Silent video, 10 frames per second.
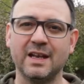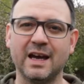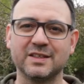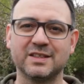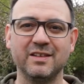
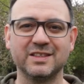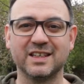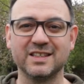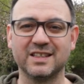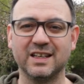Now, I'd
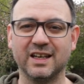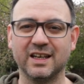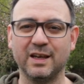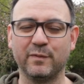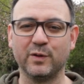seriously
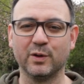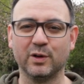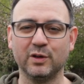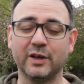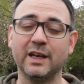consider, if
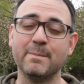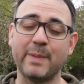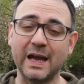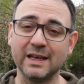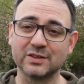you're looking at
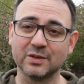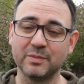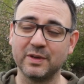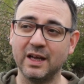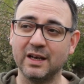buying
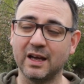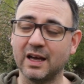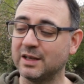something,